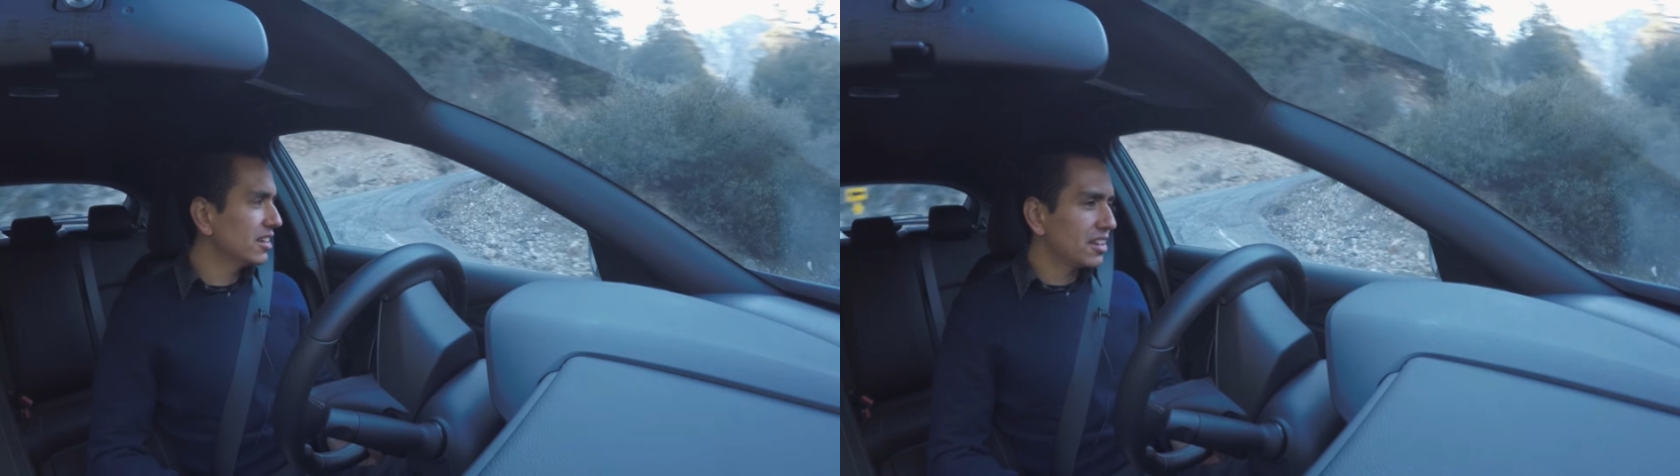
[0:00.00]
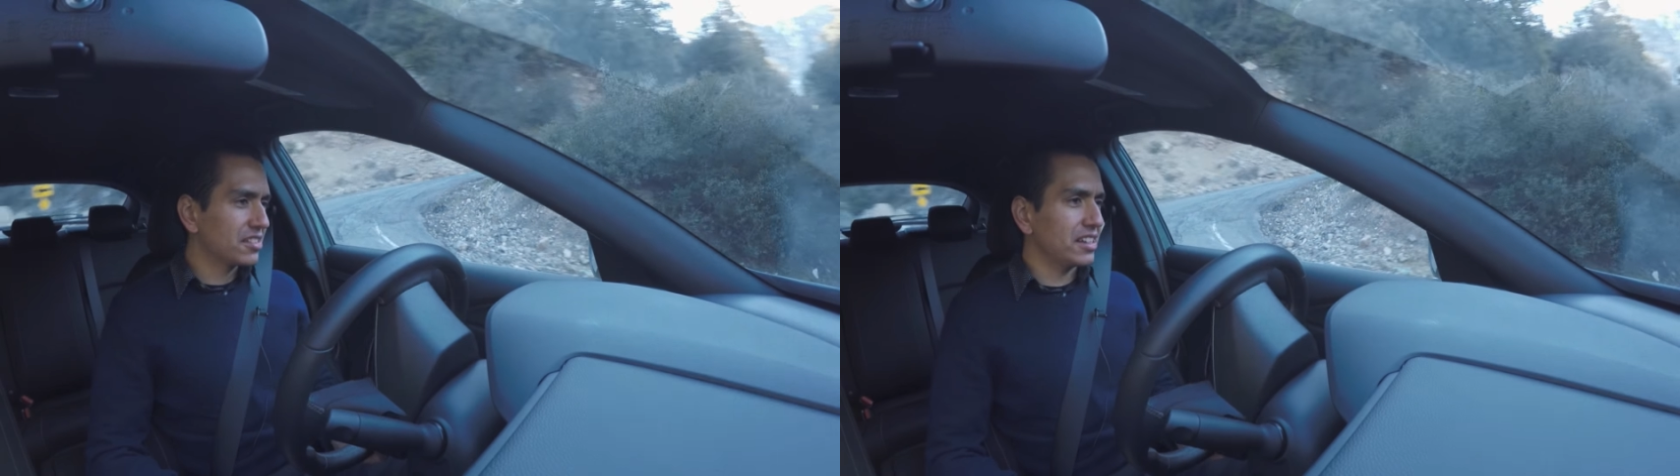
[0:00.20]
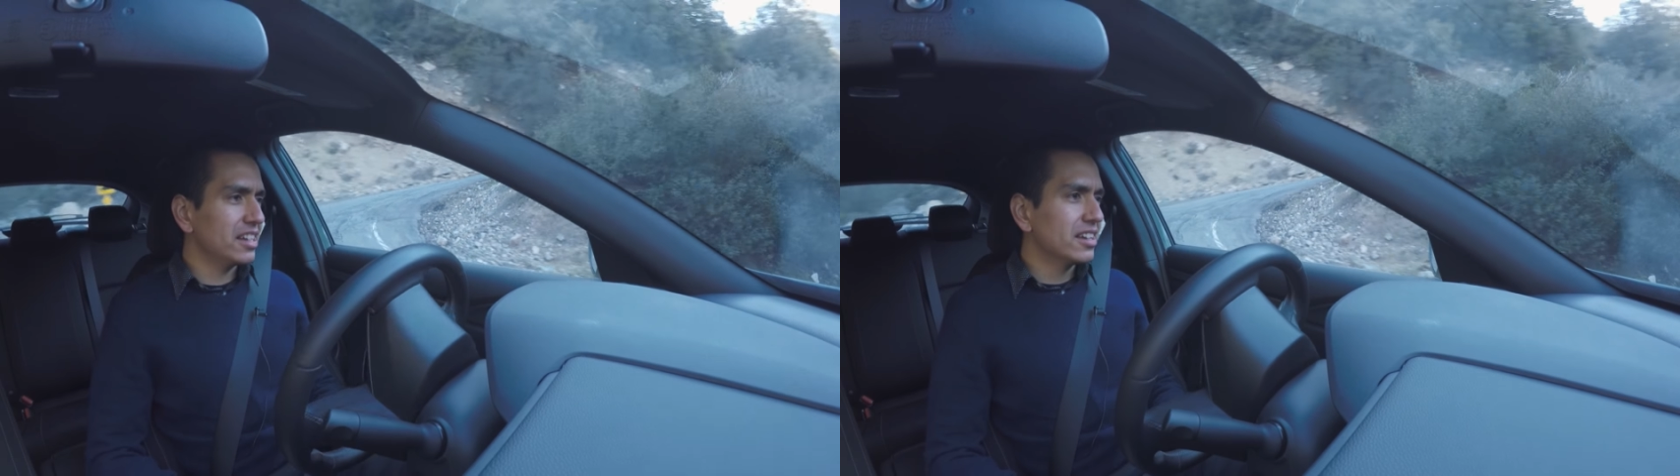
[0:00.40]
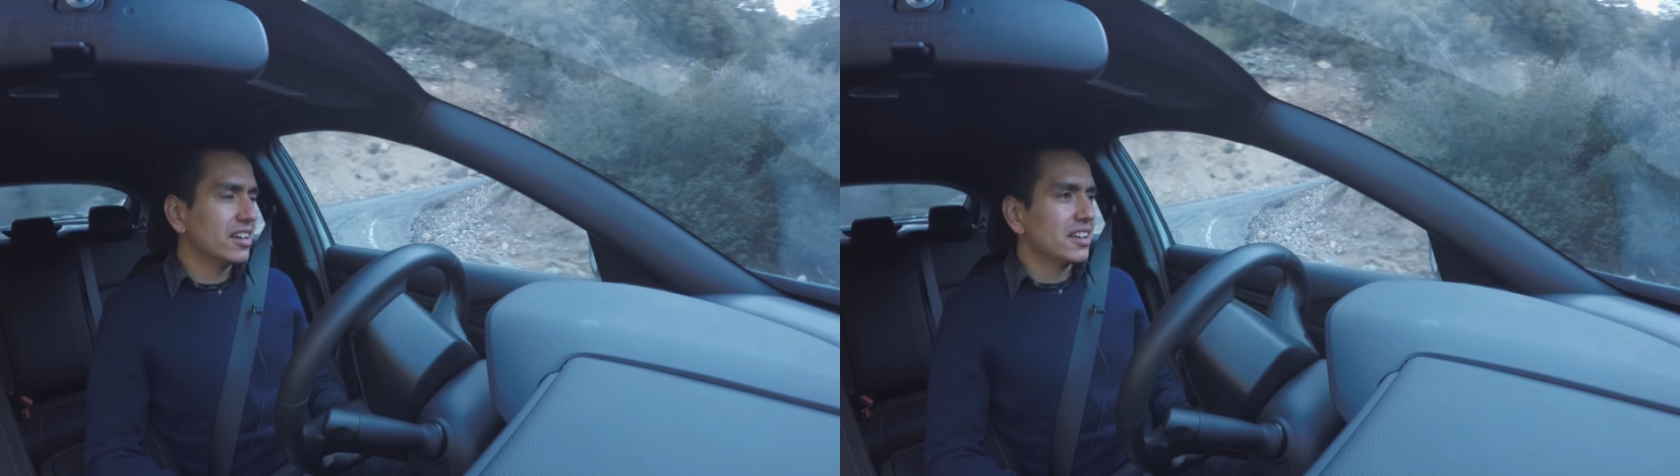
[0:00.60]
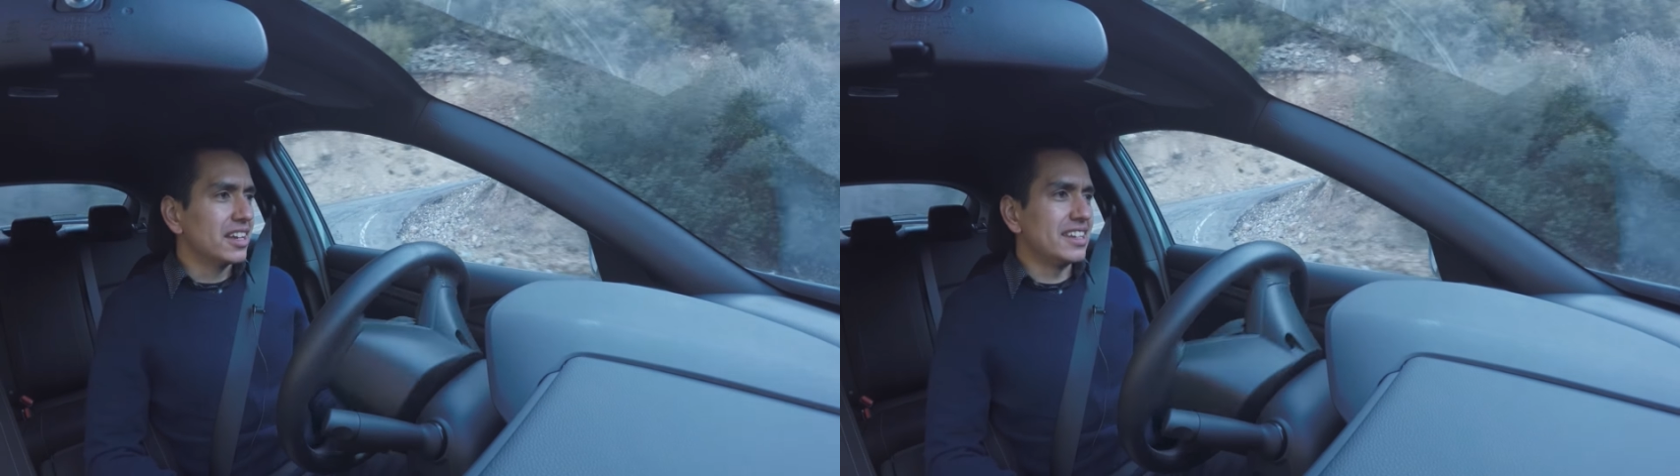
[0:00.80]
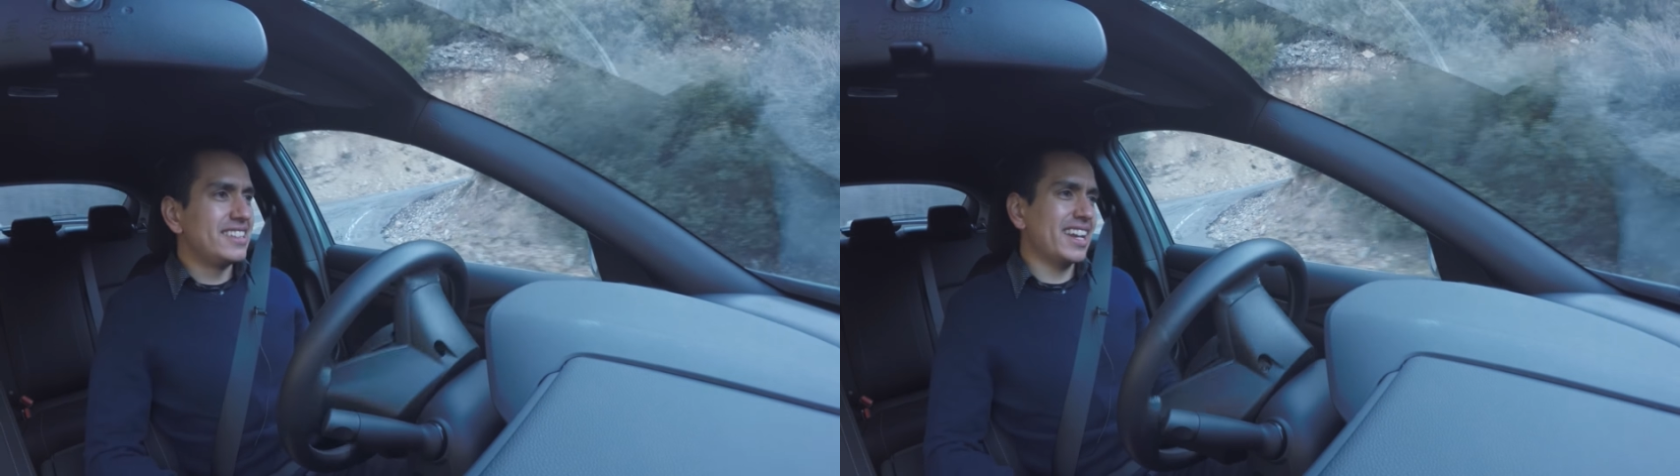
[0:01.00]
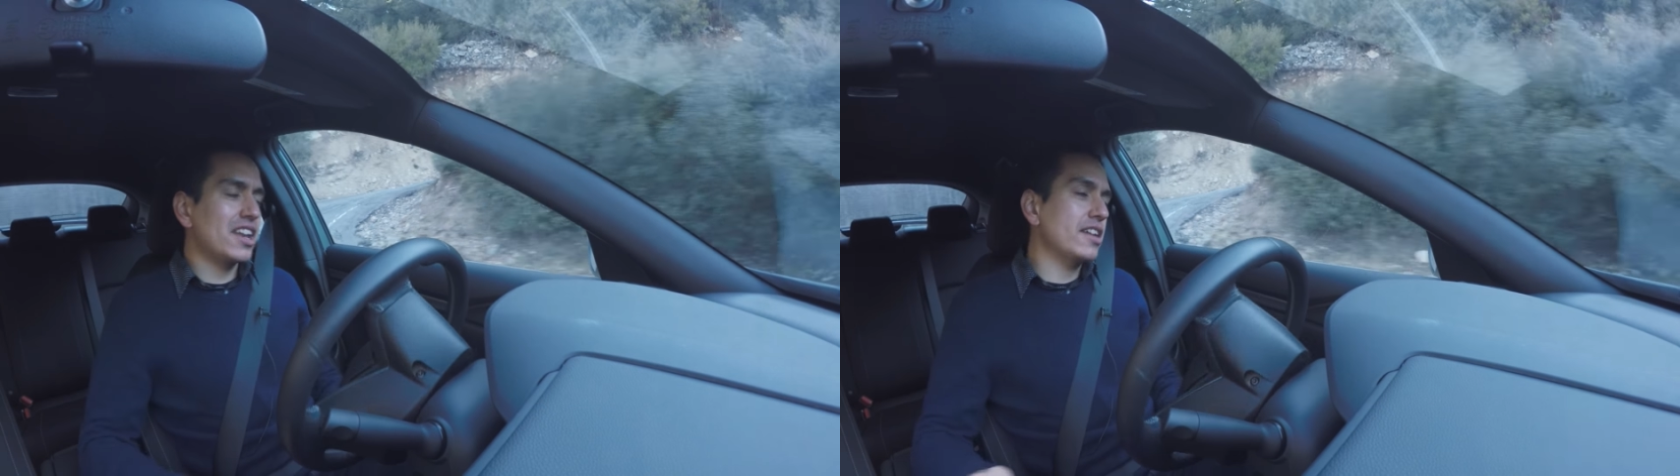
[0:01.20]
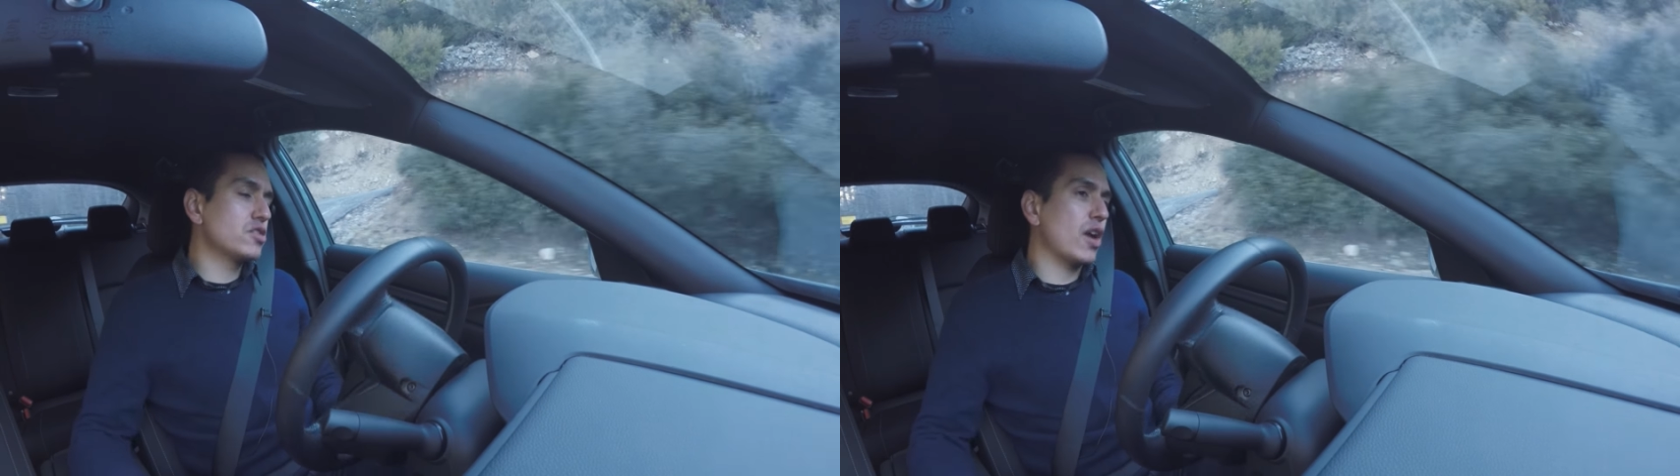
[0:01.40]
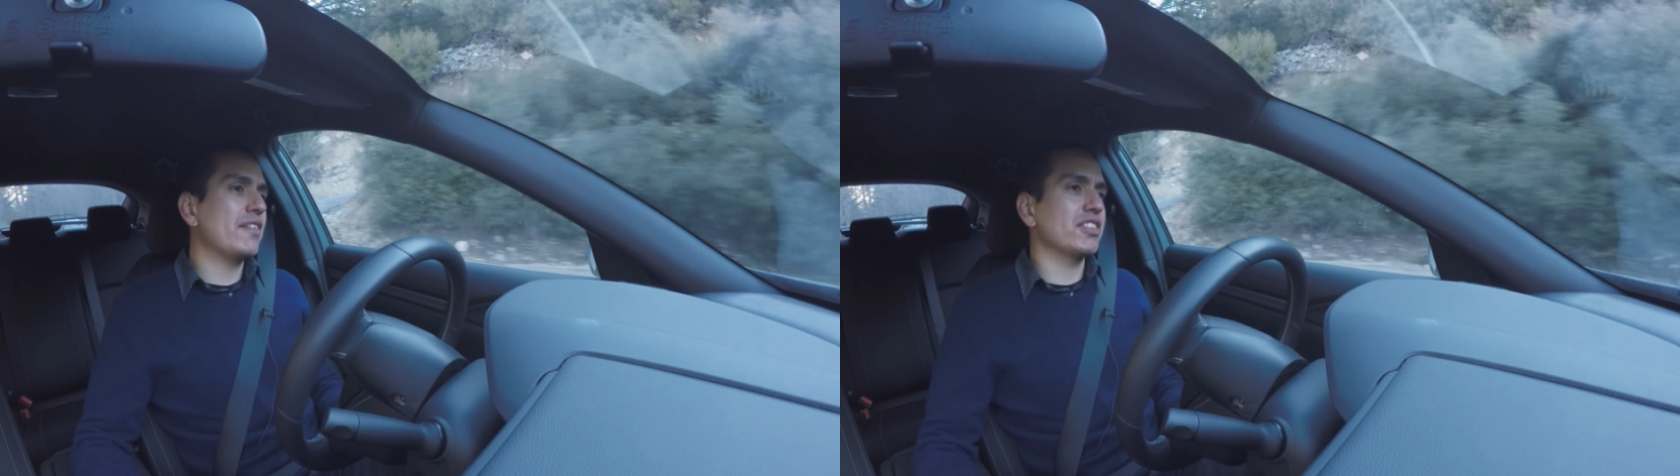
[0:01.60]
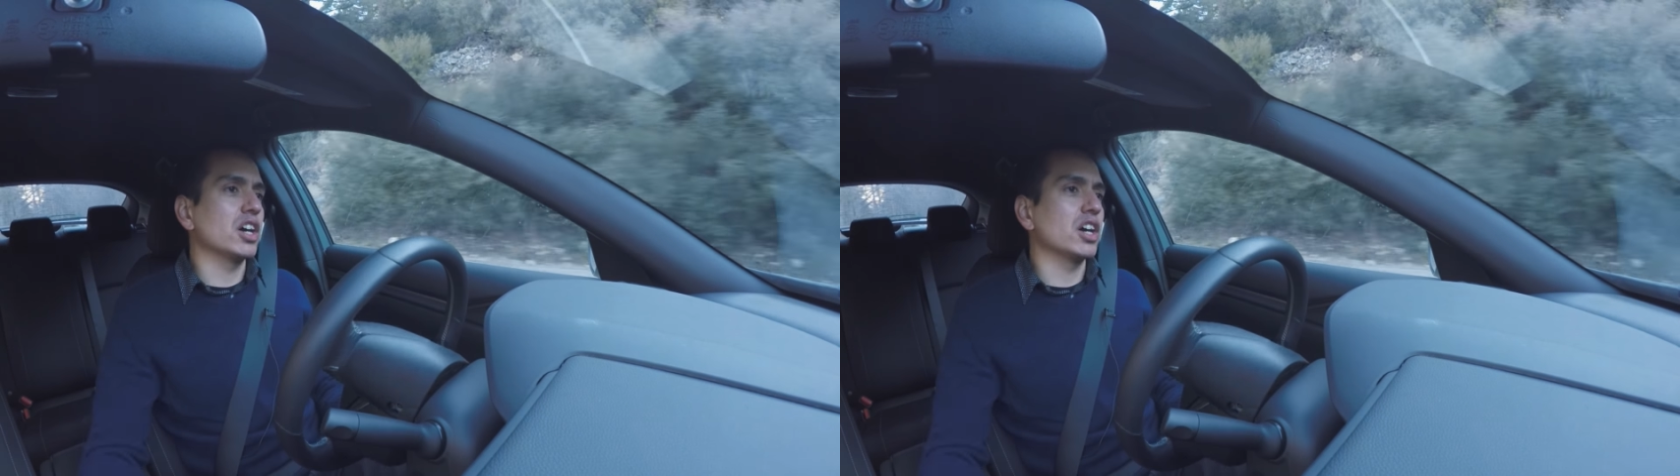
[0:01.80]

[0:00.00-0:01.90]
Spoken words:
See, in day-to-day traffic